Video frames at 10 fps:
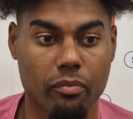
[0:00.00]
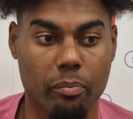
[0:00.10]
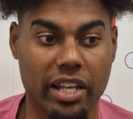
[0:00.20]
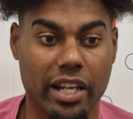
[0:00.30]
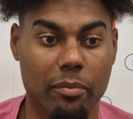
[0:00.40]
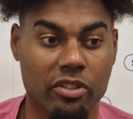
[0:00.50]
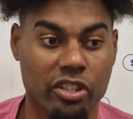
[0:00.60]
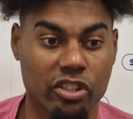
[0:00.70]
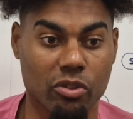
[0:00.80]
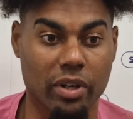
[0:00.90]
been in
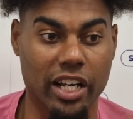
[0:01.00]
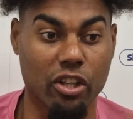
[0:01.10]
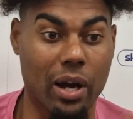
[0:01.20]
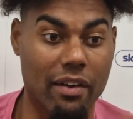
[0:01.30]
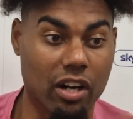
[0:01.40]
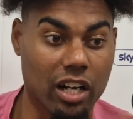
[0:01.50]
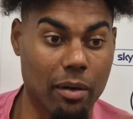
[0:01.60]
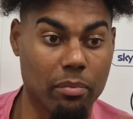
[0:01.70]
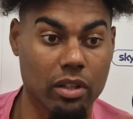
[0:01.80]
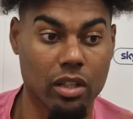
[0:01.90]
positions where you don't have a
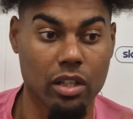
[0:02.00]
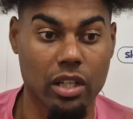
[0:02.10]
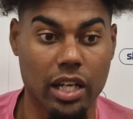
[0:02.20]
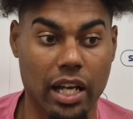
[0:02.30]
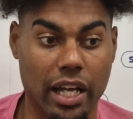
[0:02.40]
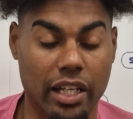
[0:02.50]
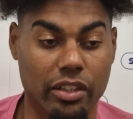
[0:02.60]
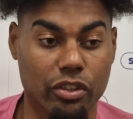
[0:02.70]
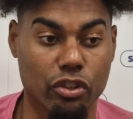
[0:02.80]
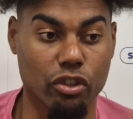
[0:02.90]
club,
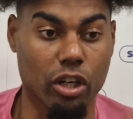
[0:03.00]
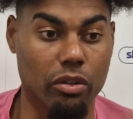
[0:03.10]
and you're